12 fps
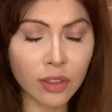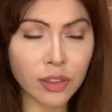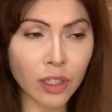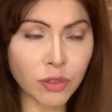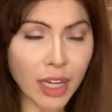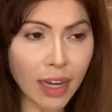
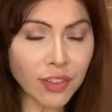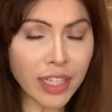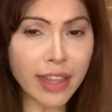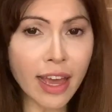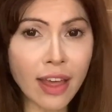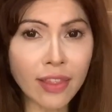So
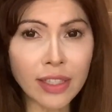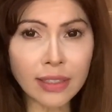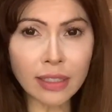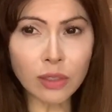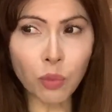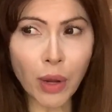definitely, this
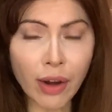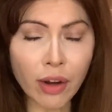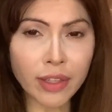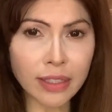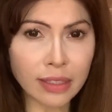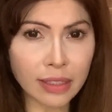is where
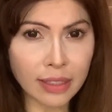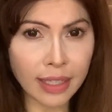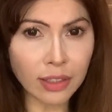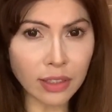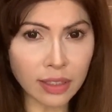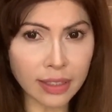the
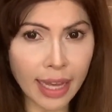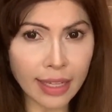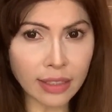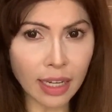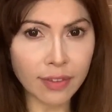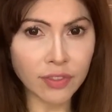skill
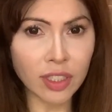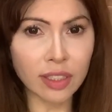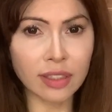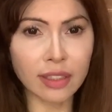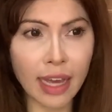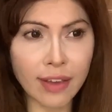set of
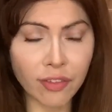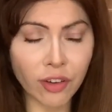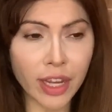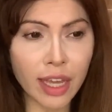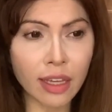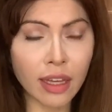
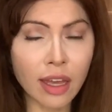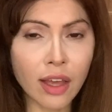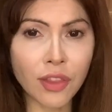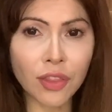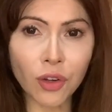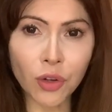deciphering
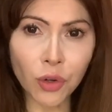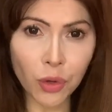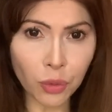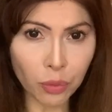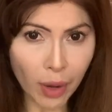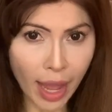the
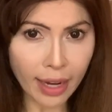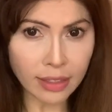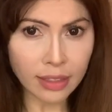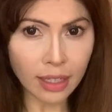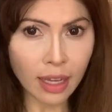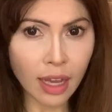correct